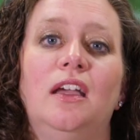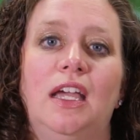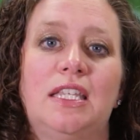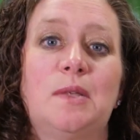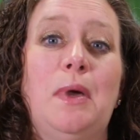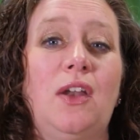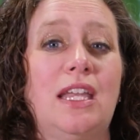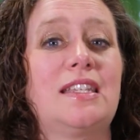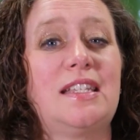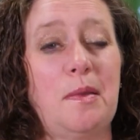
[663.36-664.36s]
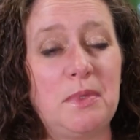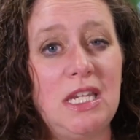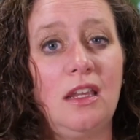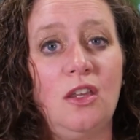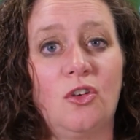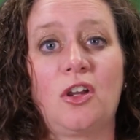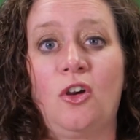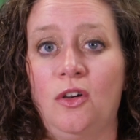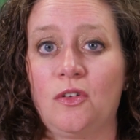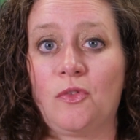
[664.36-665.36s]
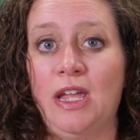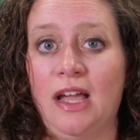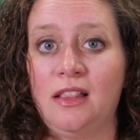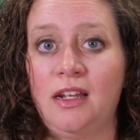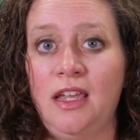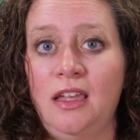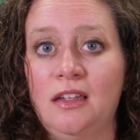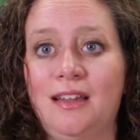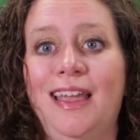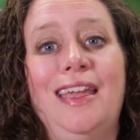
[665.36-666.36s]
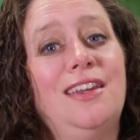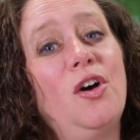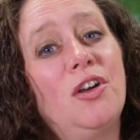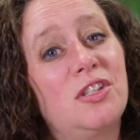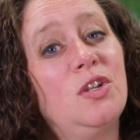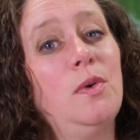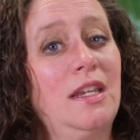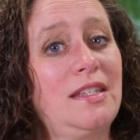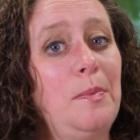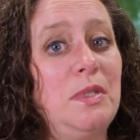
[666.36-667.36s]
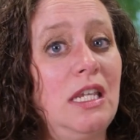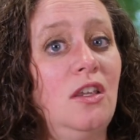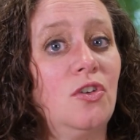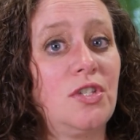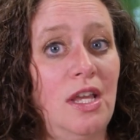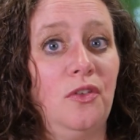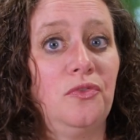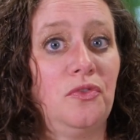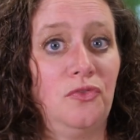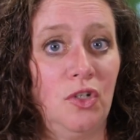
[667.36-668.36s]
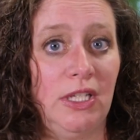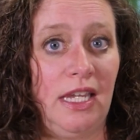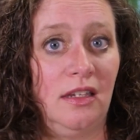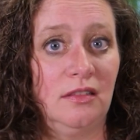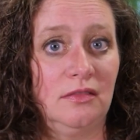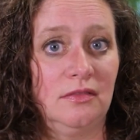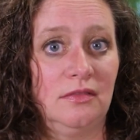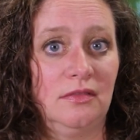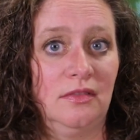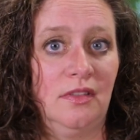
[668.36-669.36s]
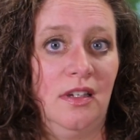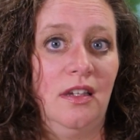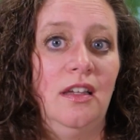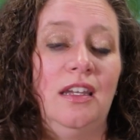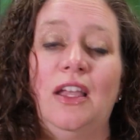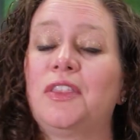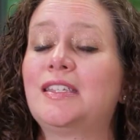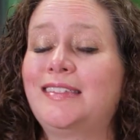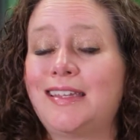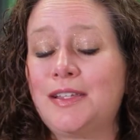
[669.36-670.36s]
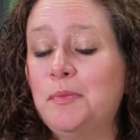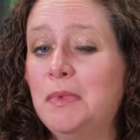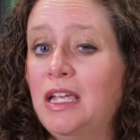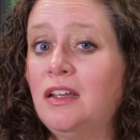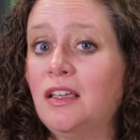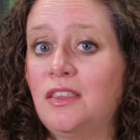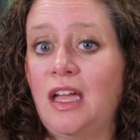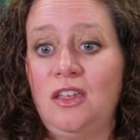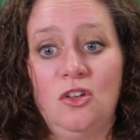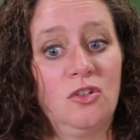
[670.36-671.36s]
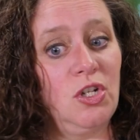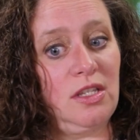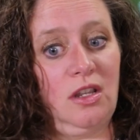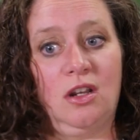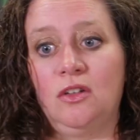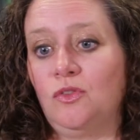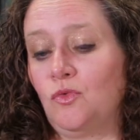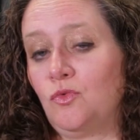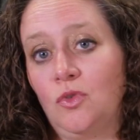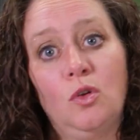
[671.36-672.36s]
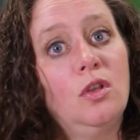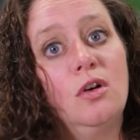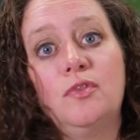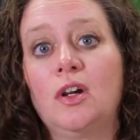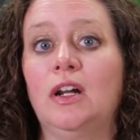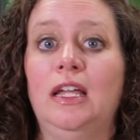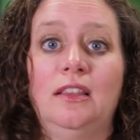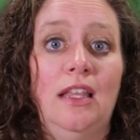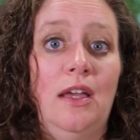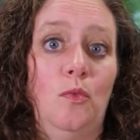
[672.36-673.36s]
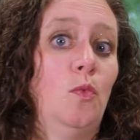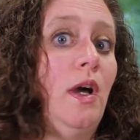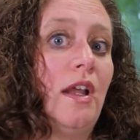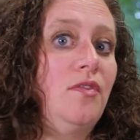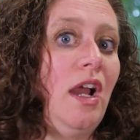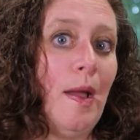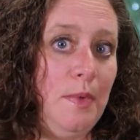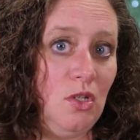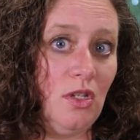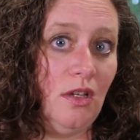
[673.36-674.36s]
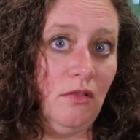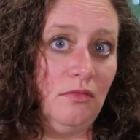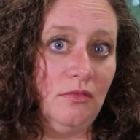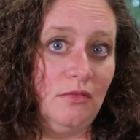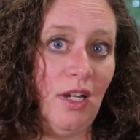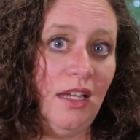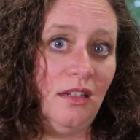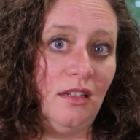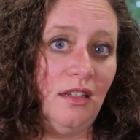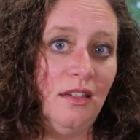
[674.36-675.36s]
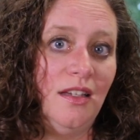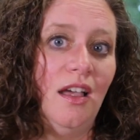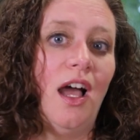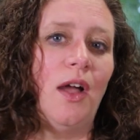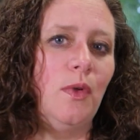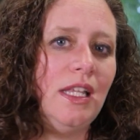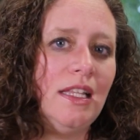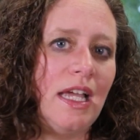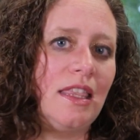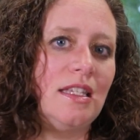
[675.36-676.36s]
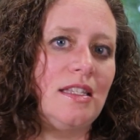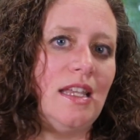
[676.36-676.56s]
It's about accepting your current reality and also accepting yourself fully. Now, this doesn't mean that you're just gonna roll over and let whatever happen to you, right? I really like this